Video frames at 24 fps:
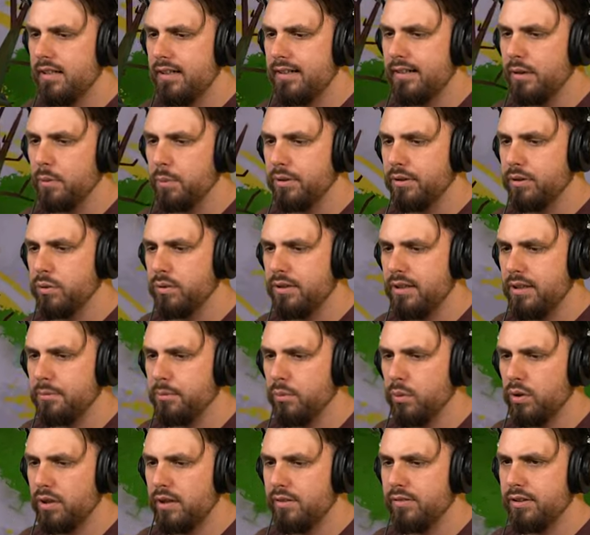Uh, we do need
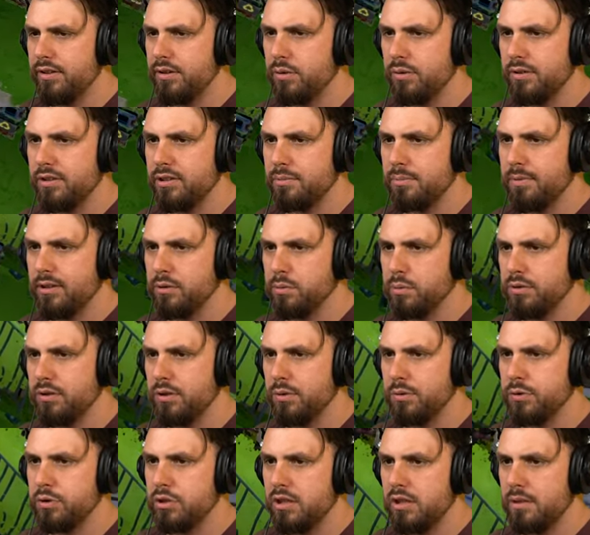more inventory space with
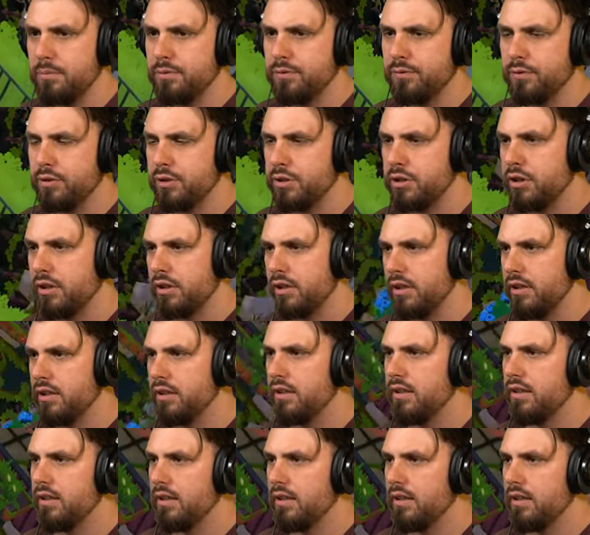those ships for sure.